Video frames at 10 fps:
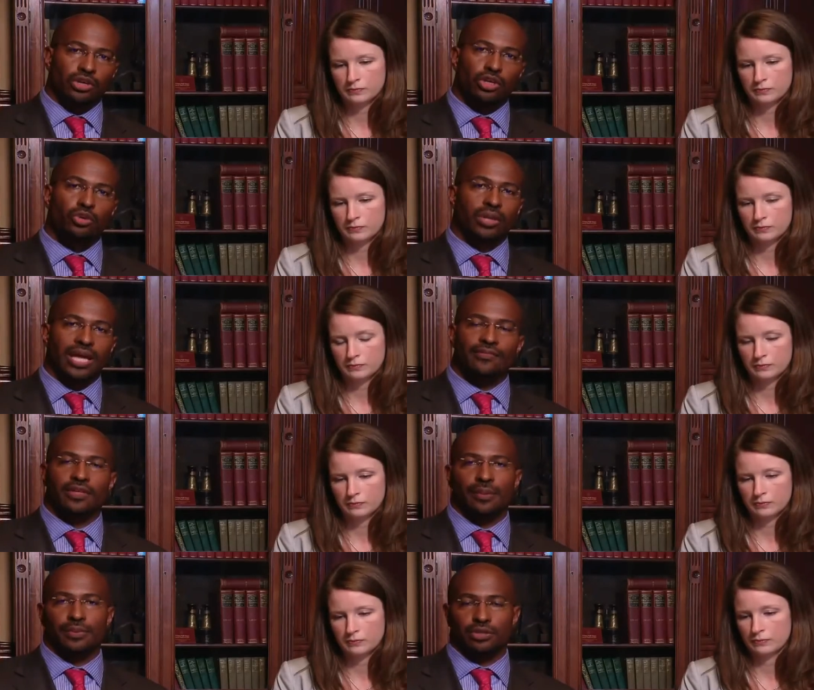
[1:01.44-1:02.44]
Speaker 1: you will have
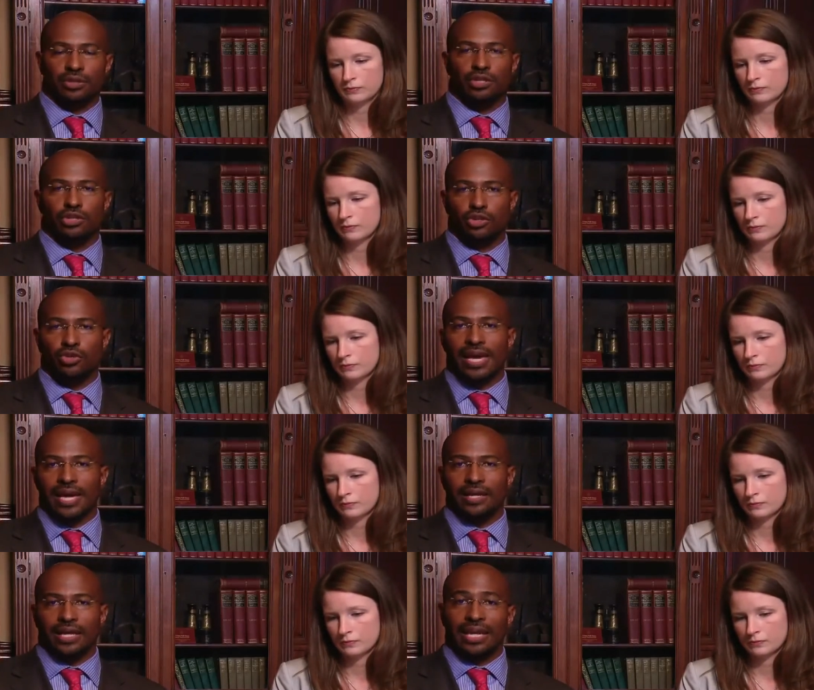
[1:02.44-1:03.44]
the opportunity to do
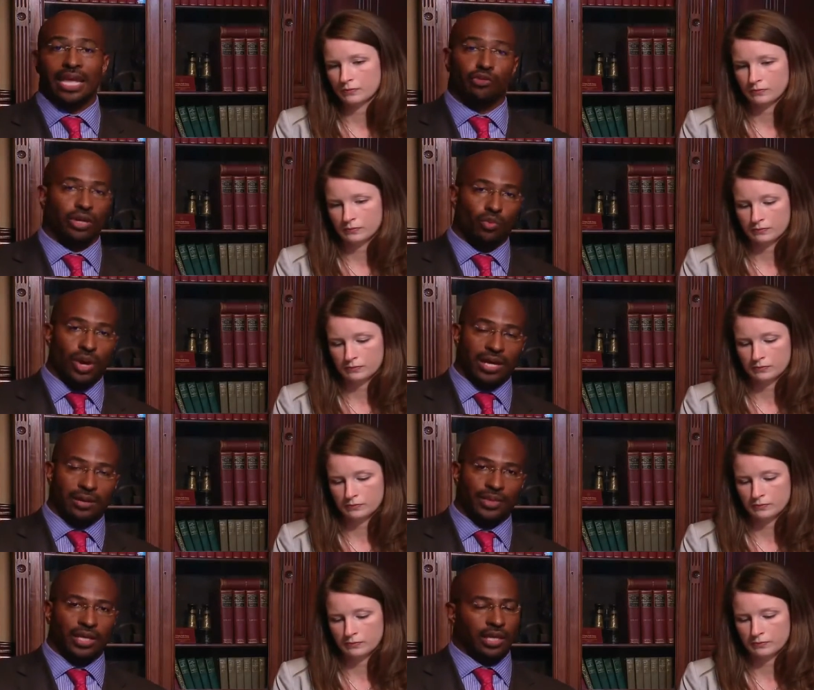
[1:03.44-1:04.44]
that in a green way.
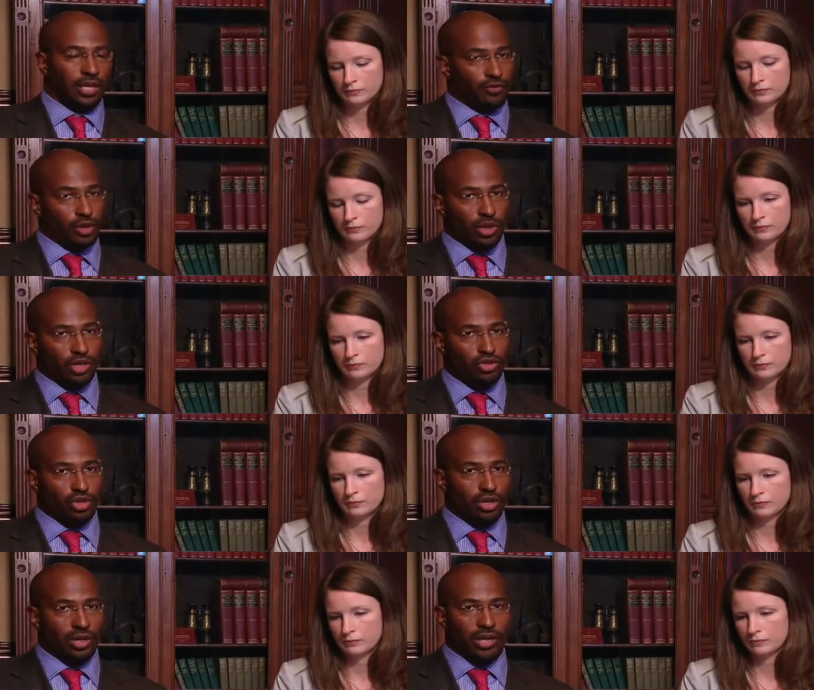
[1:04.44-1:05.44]
If you want to
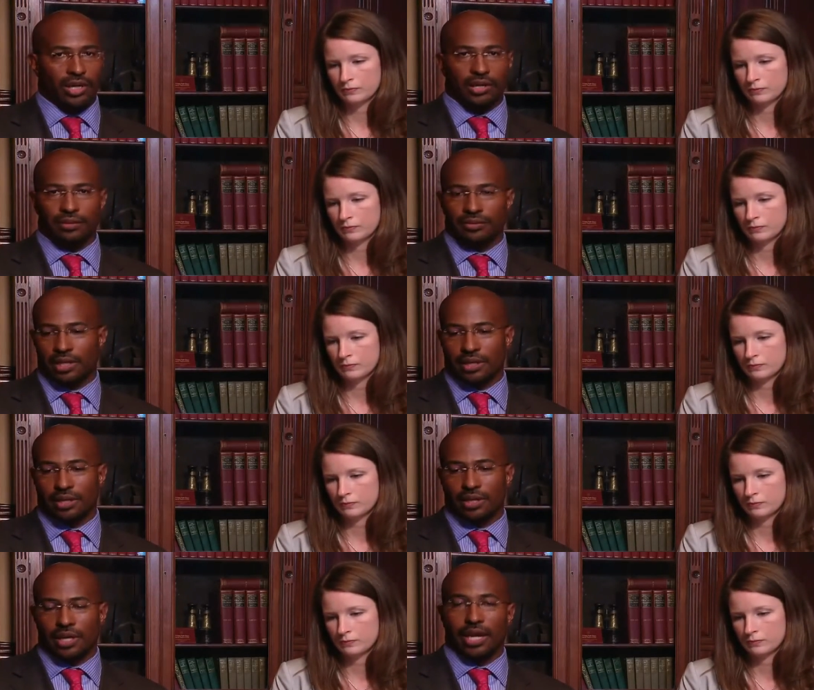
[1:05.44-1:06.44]
start a,
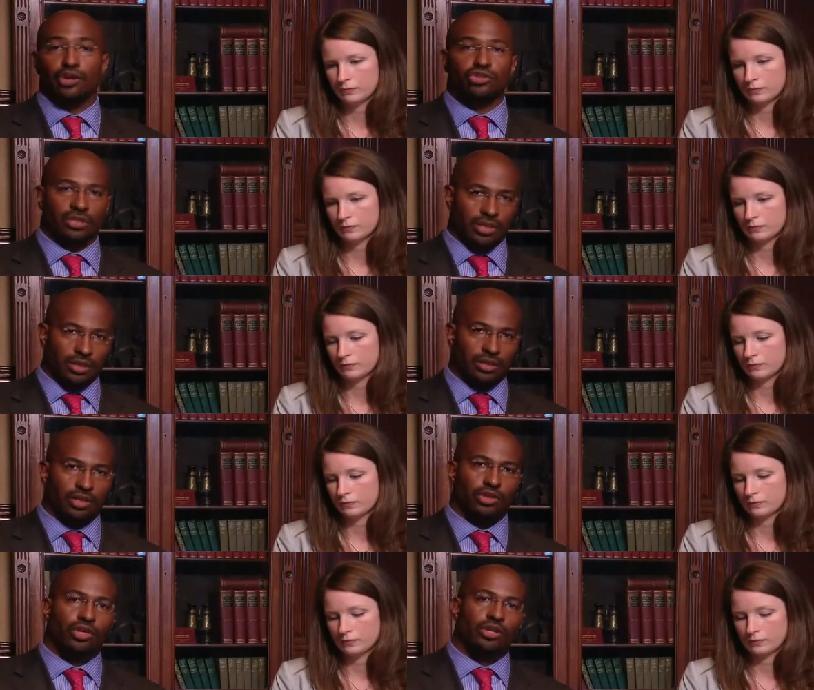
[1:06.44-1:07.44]
uh, a, a hair salon,
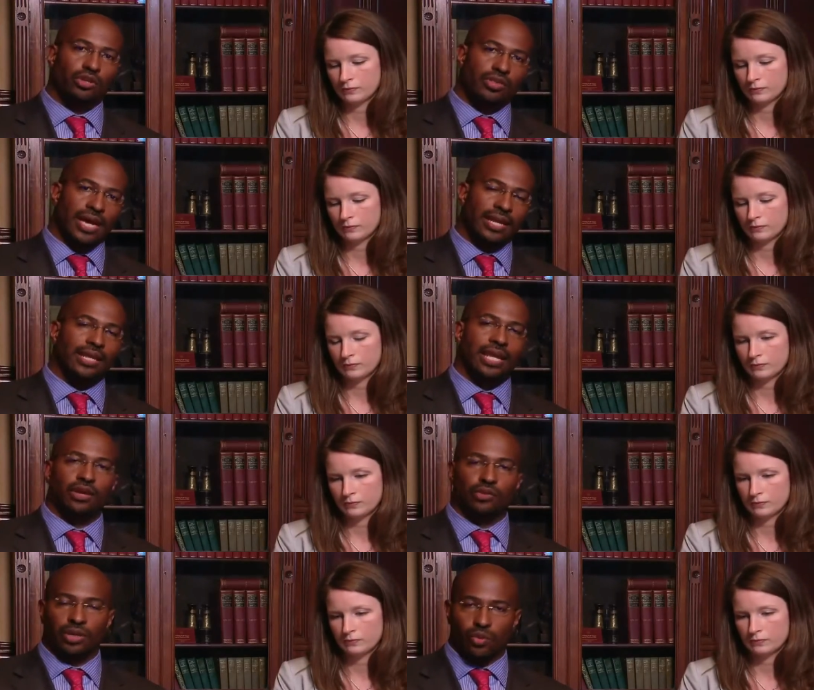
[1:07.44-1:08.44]
you can do that in a
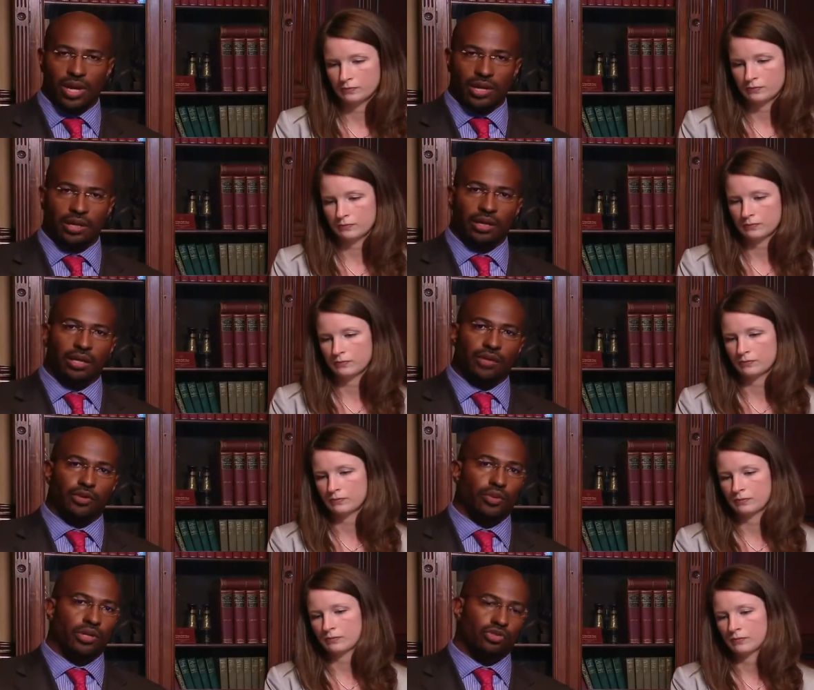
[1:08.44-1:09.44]
green way. If
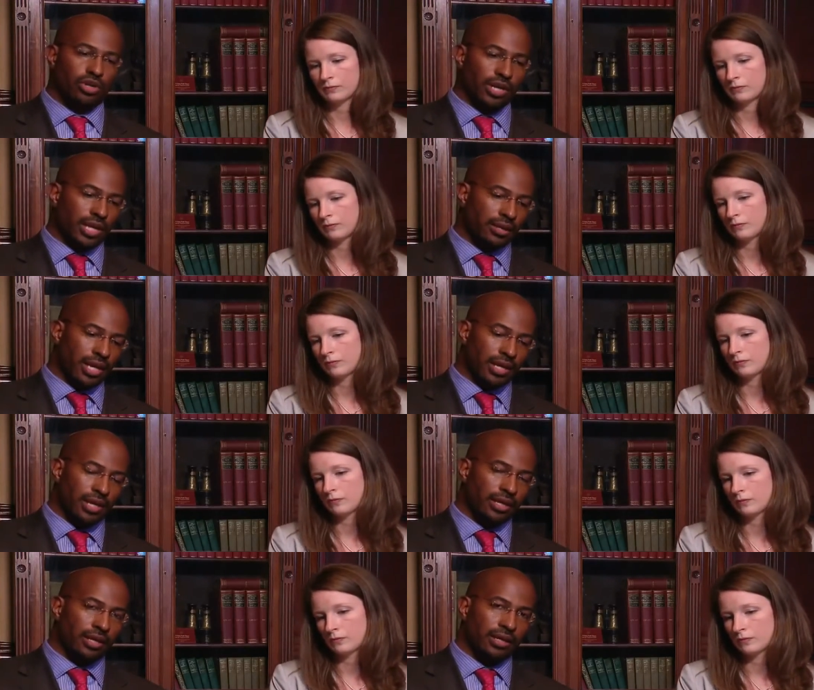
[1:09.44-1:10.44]
you want to start
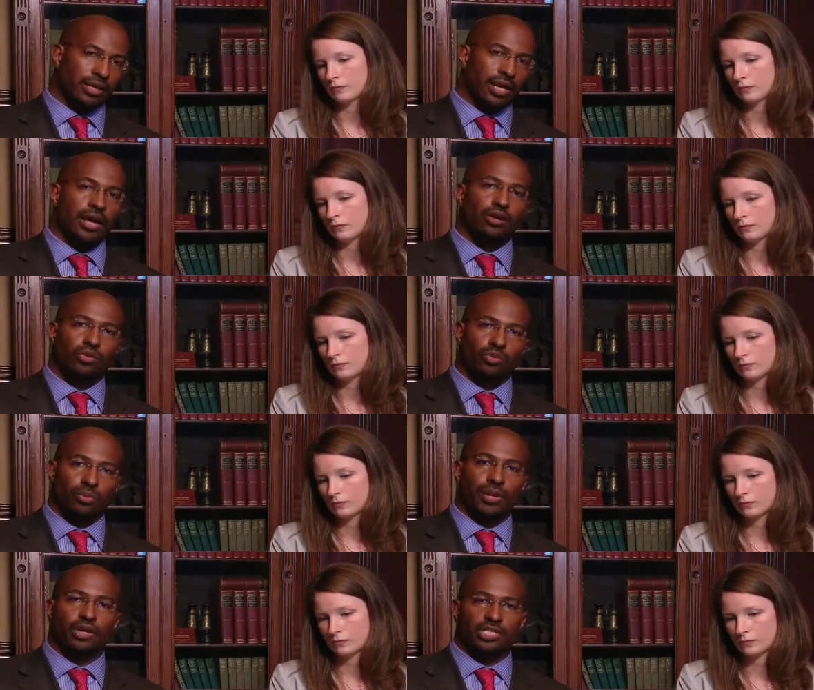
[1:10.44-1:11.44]
a, an auto
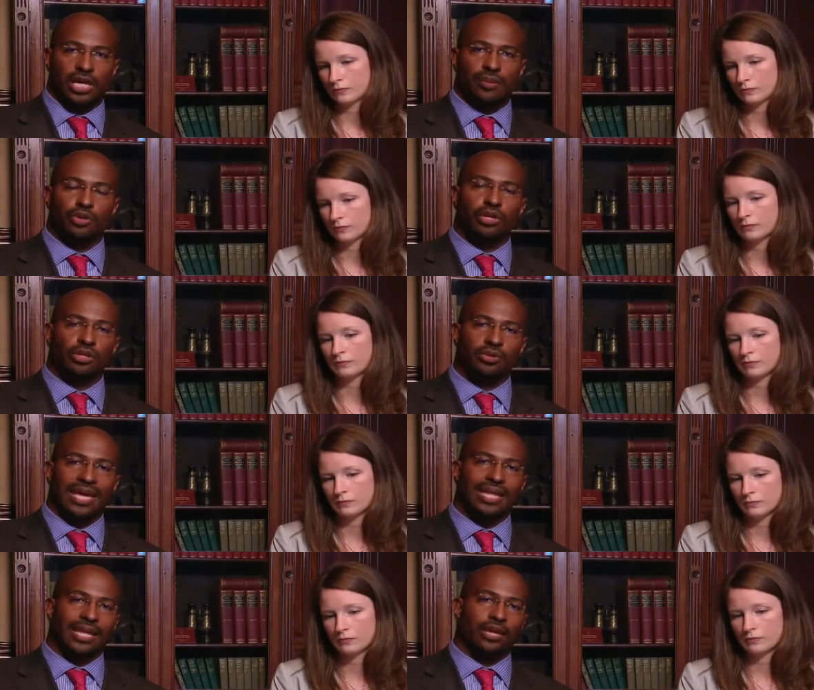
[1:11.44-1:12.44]
repair shop, you can do
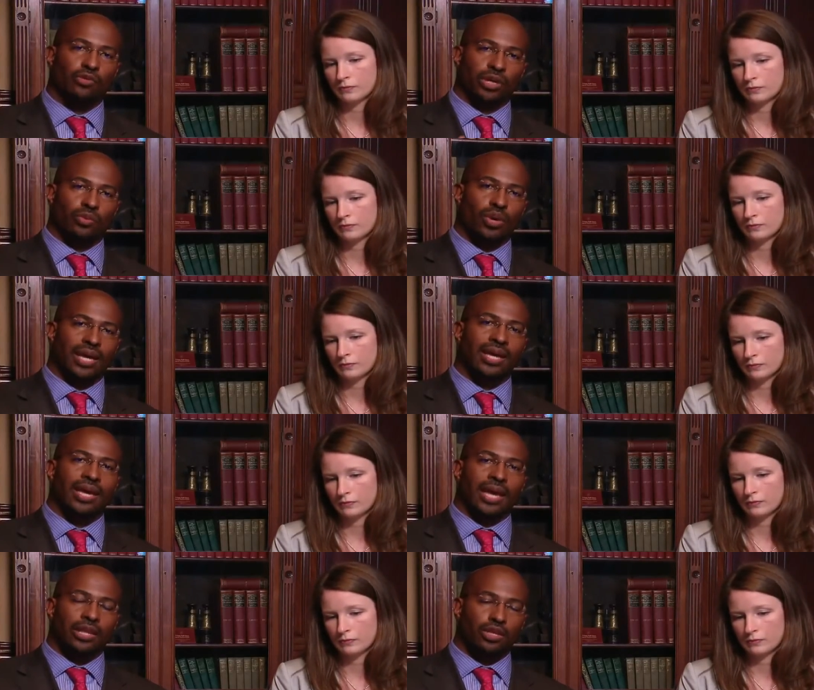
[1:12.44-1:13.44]
that in a green way.
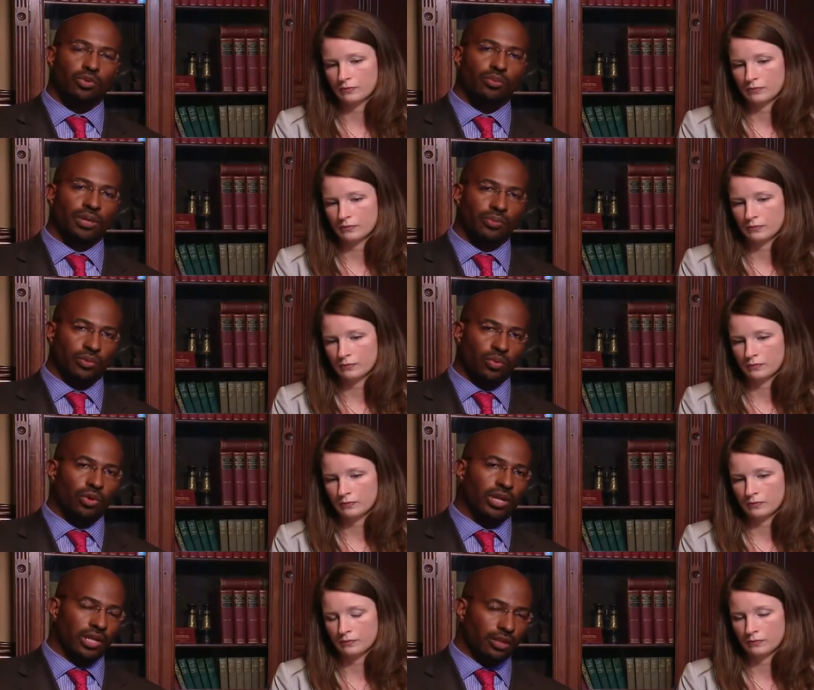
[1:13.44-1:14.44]
And you will be
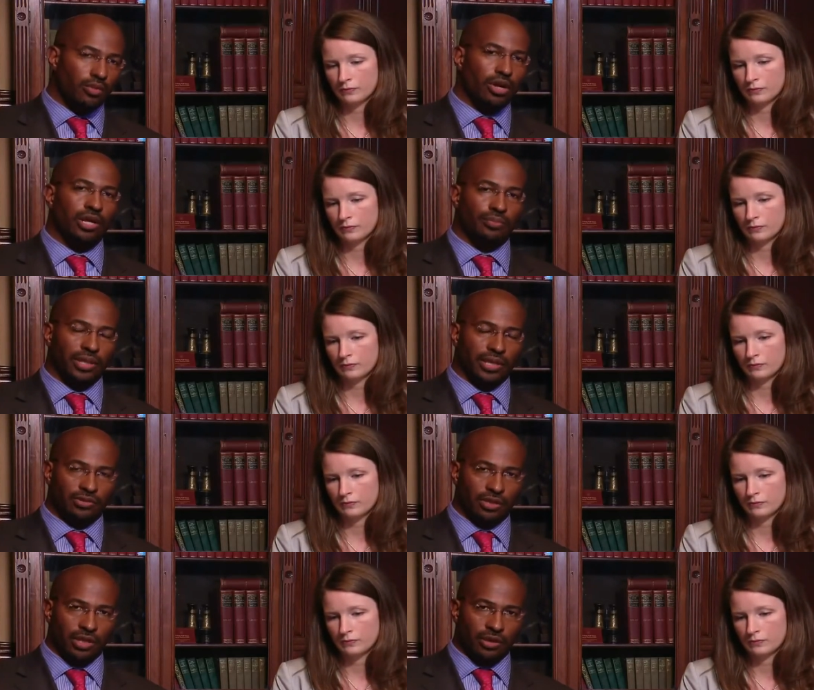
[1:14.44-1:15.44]
rewarded in the
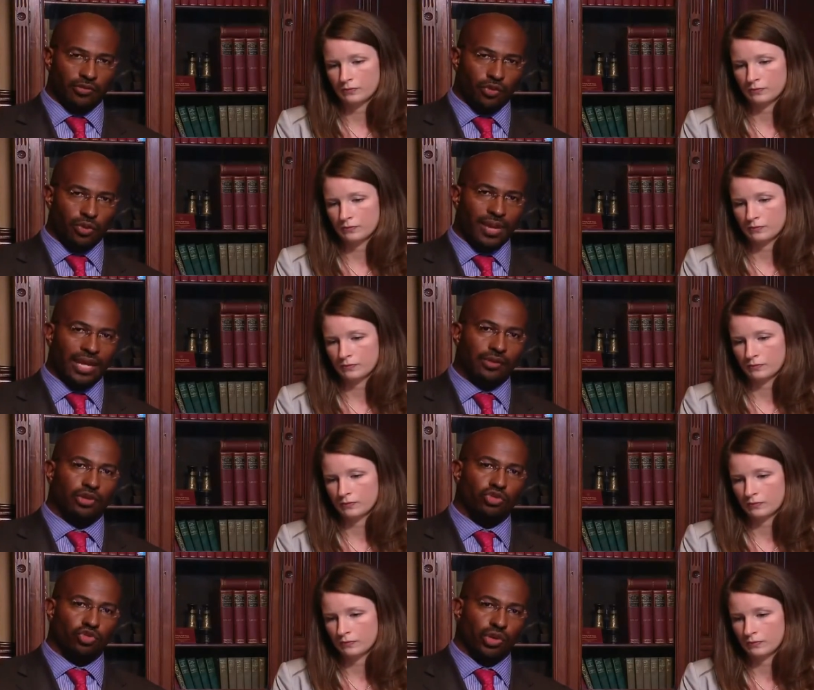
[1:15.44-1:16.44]
marketplace for making
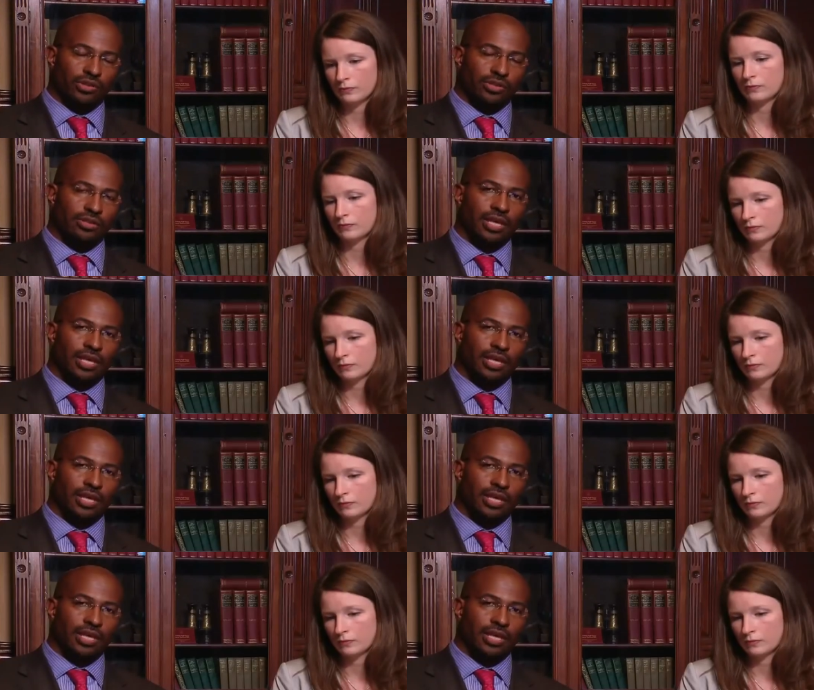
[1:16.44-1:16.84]
those choices